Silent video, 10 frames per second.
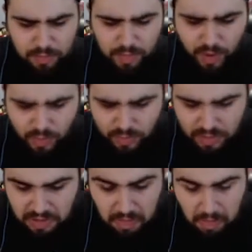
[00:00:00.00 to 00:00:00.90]

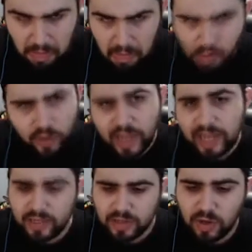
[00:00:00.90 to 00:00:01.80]
Poles? Okay, I
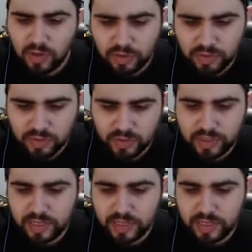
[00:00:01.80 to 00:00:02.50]
guess Hollows started